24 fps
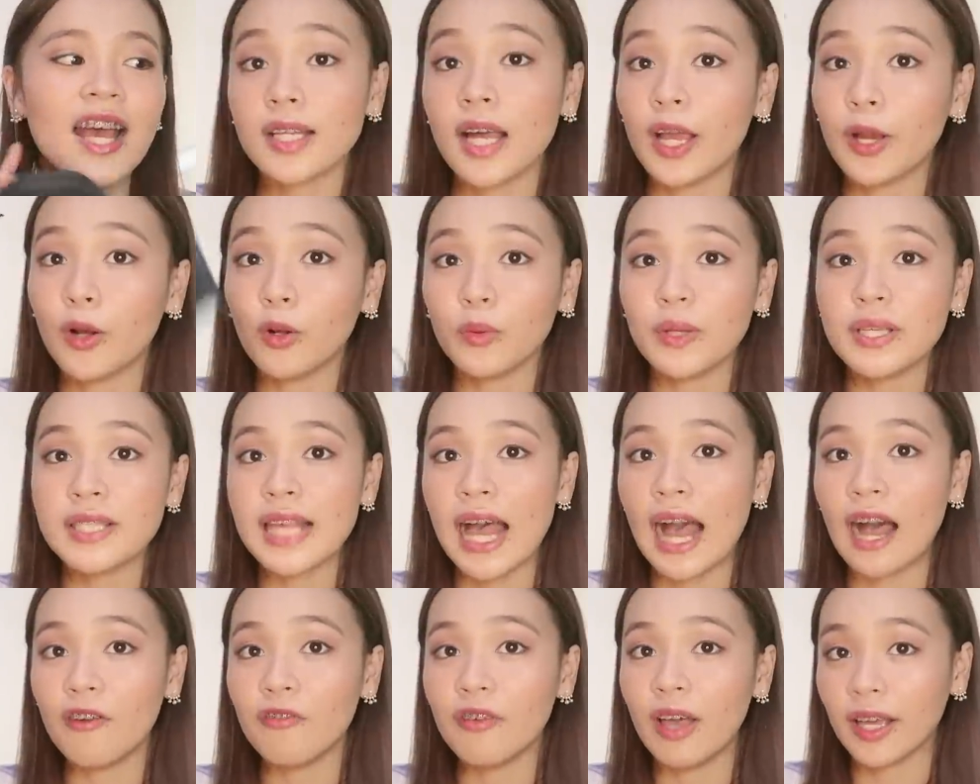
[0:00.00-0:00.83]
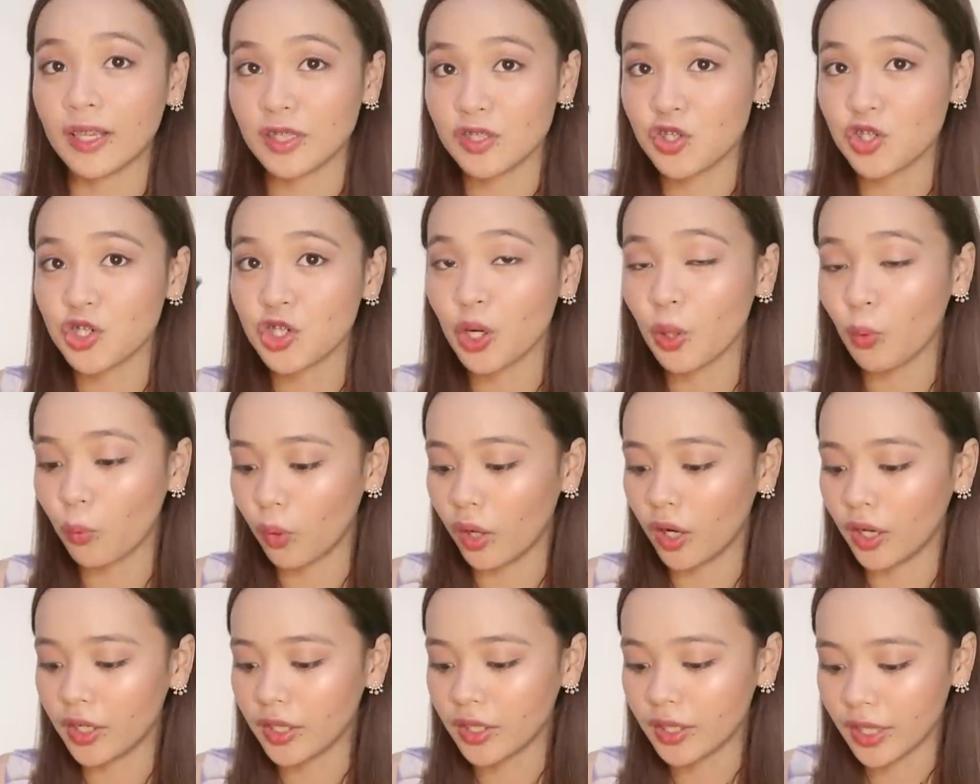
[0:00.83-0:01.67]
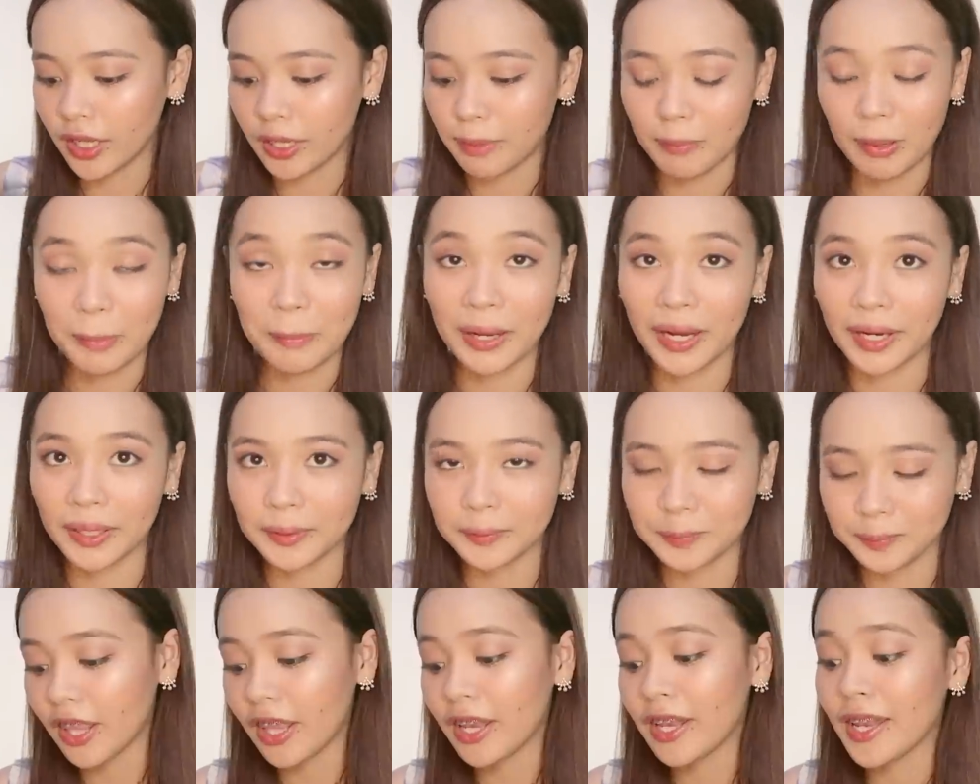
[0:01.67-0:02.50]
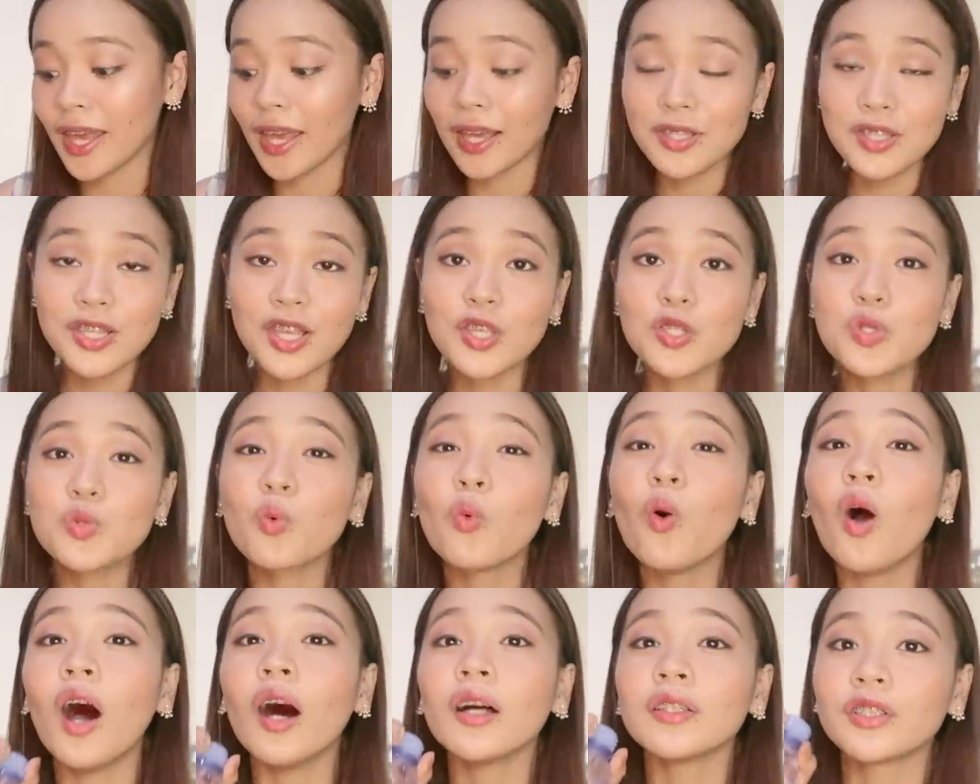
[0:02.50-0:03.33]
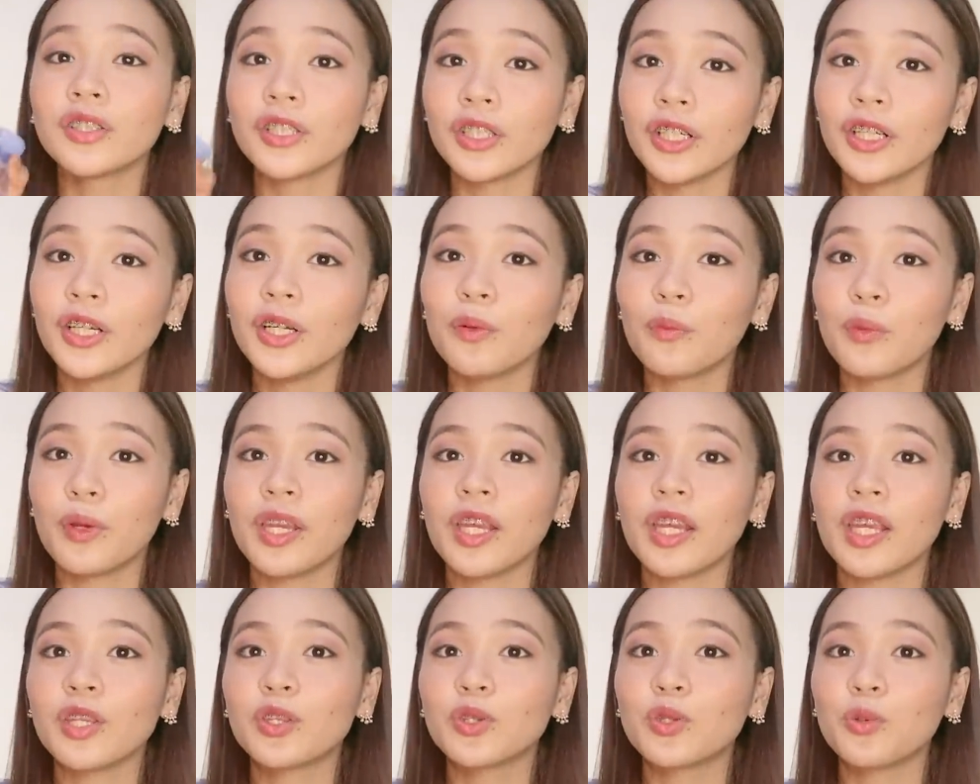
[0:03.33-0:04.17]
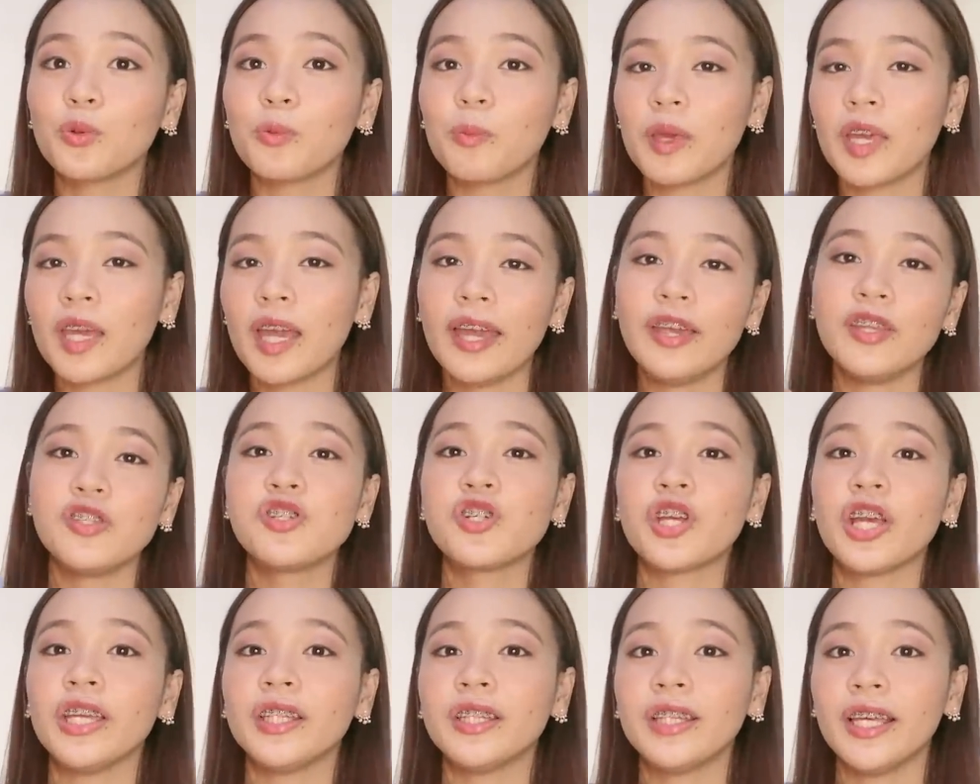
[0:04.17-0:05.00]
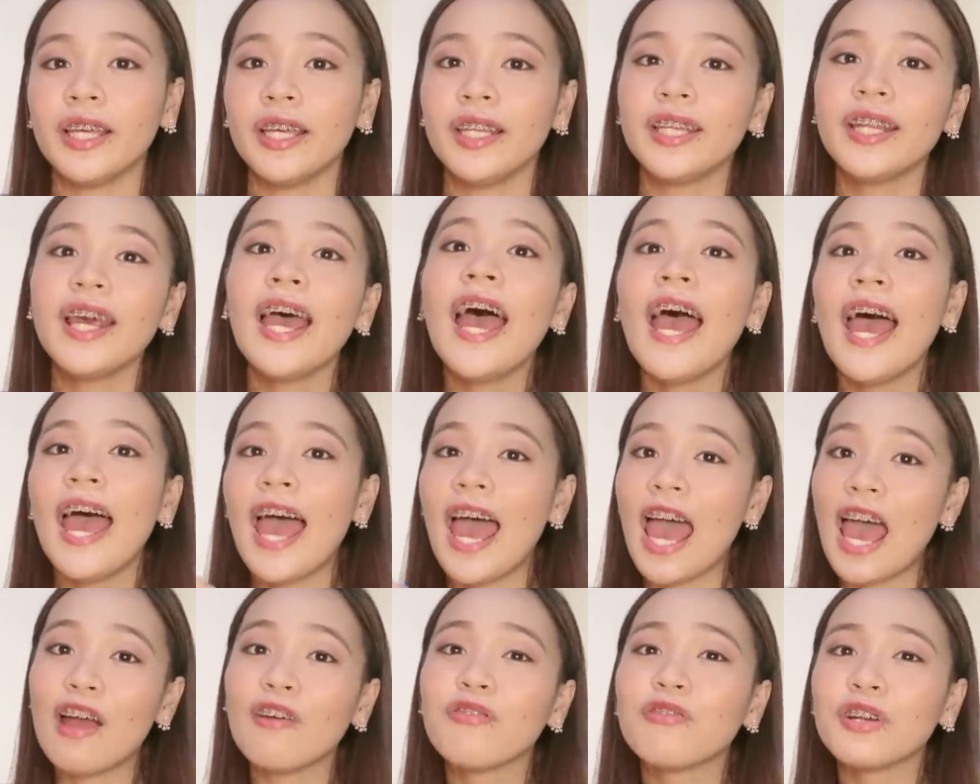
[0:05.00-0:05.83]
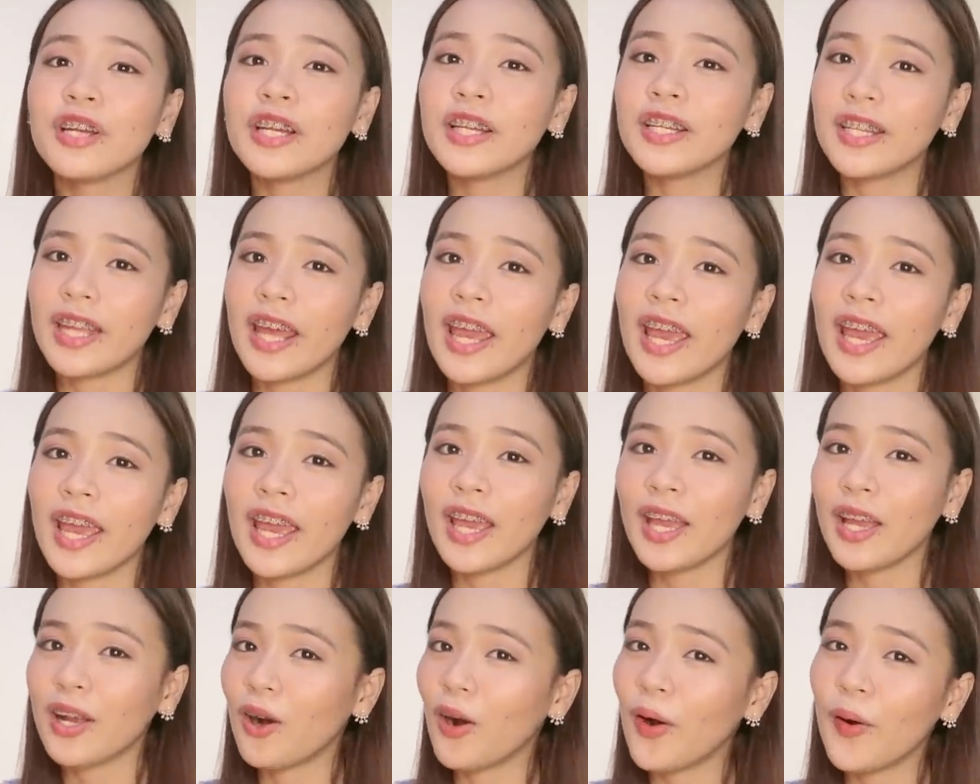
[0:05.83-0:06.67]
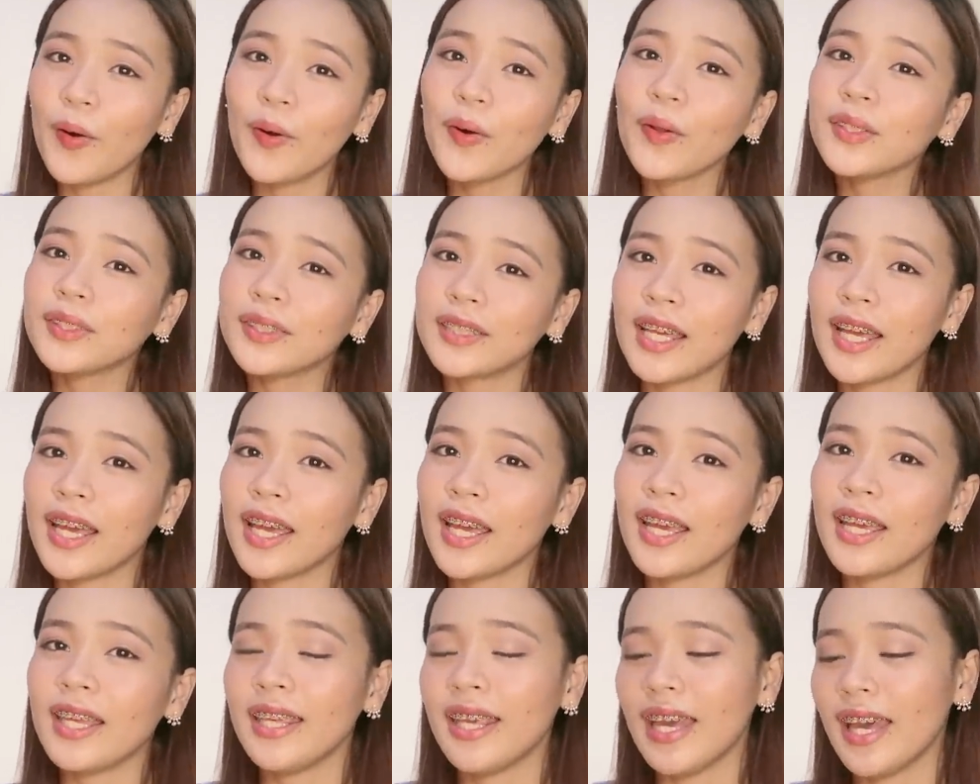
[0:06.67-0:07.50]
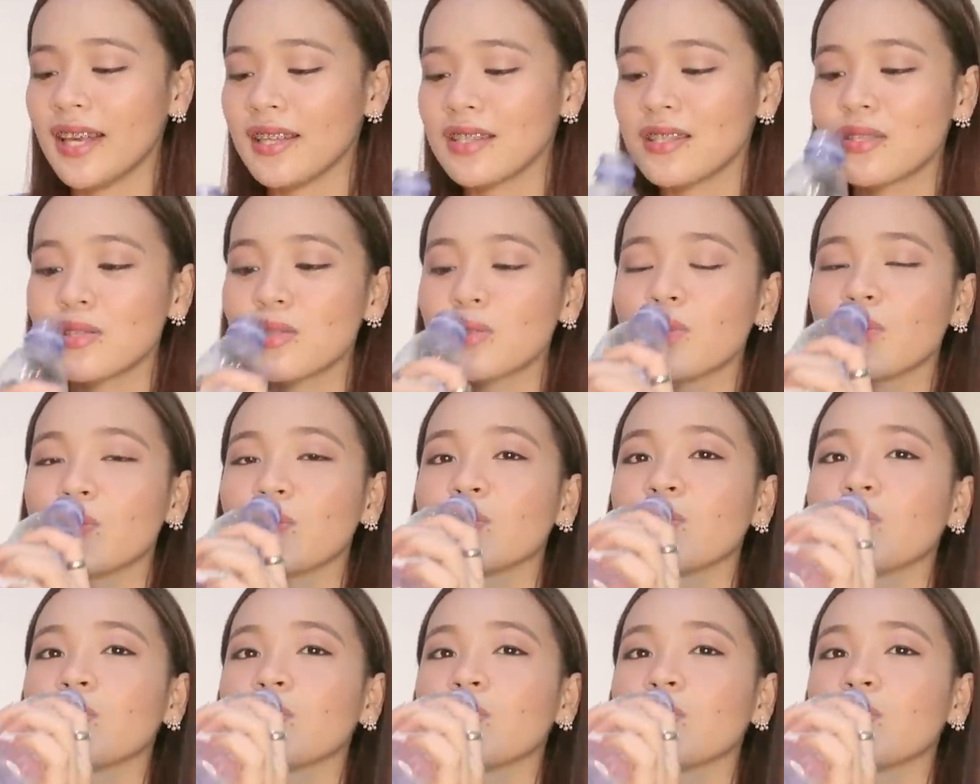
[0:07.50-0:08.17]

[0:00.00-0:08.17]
I always have extra one in my bag. The next is water. We need to be hydrated every day, all day, yes.